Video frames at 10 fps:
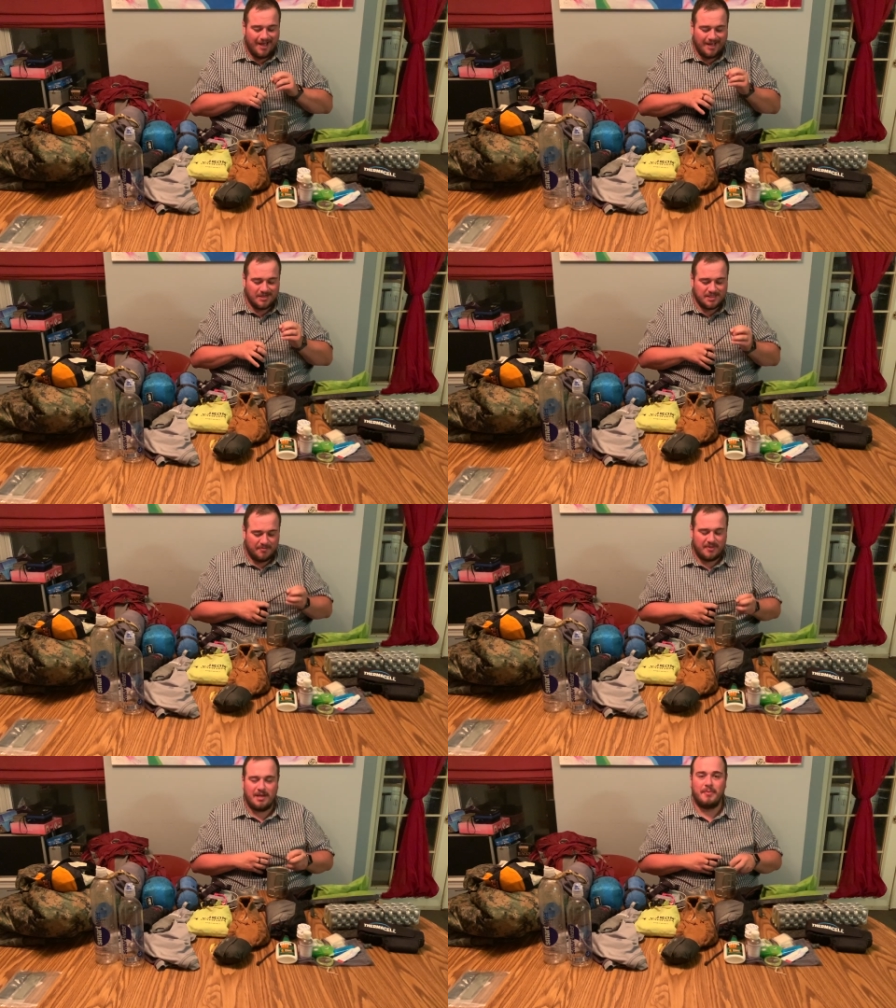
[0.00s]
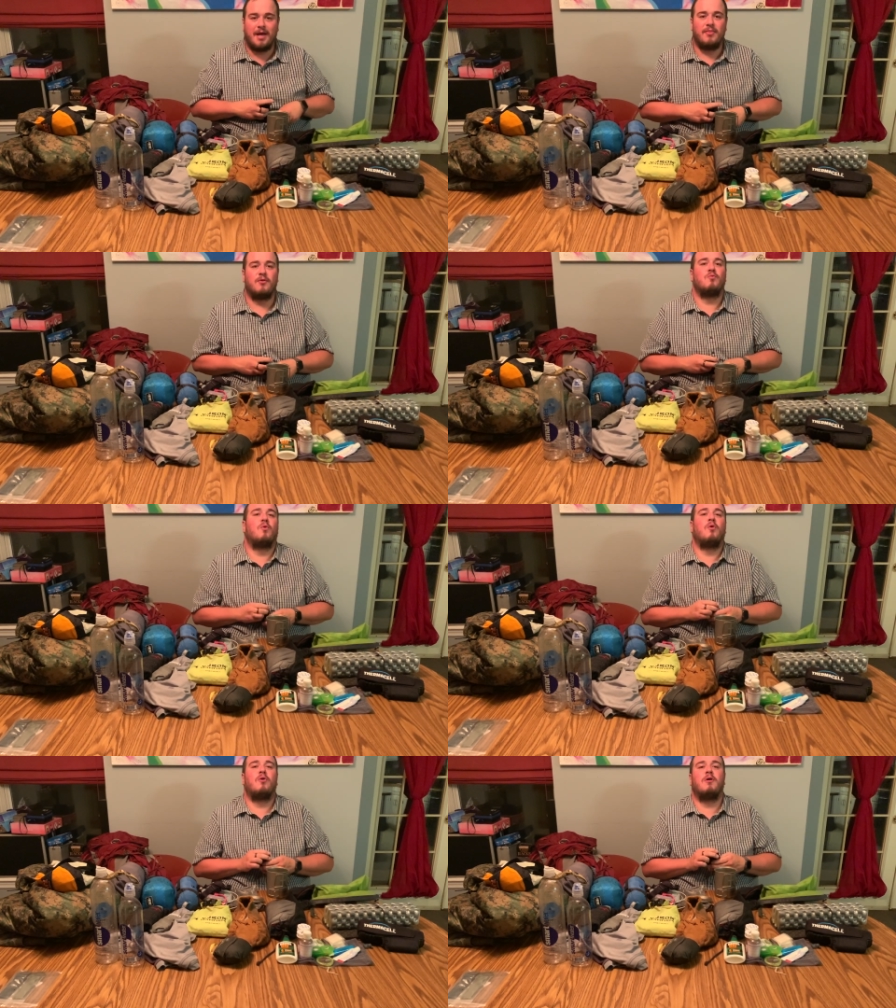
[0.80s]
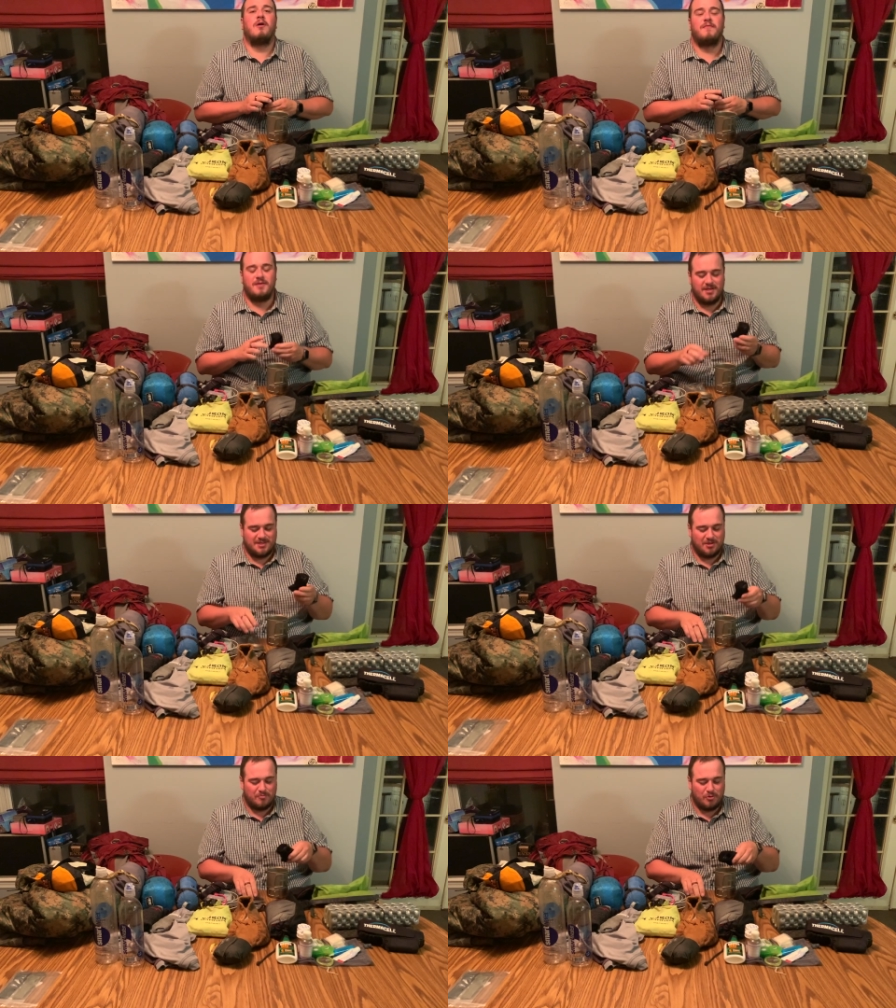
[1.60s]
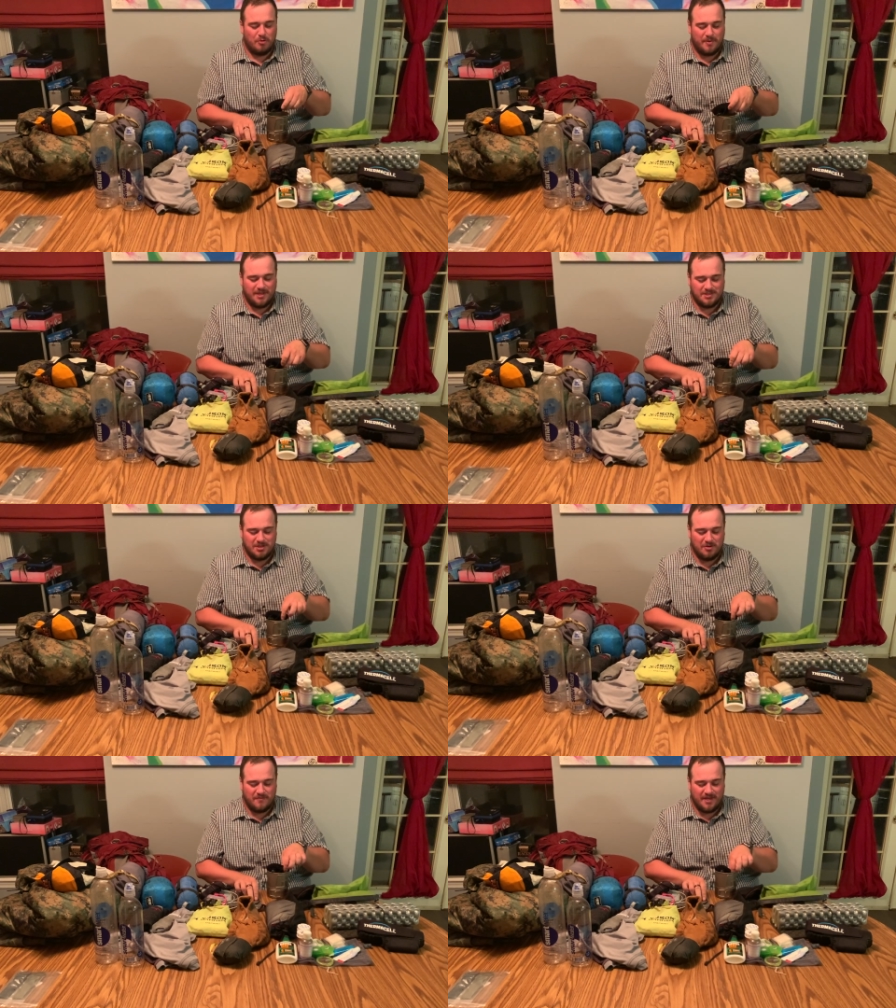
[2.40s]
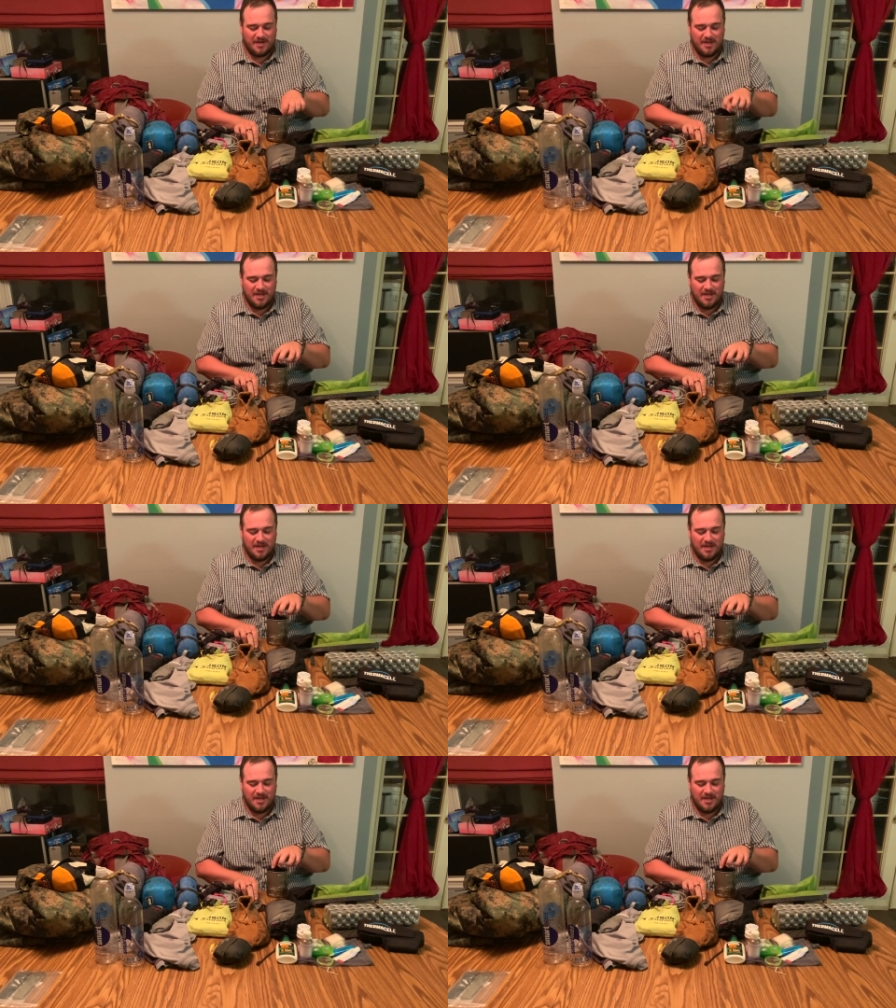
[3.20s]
There's something about the roar of this little propane stove that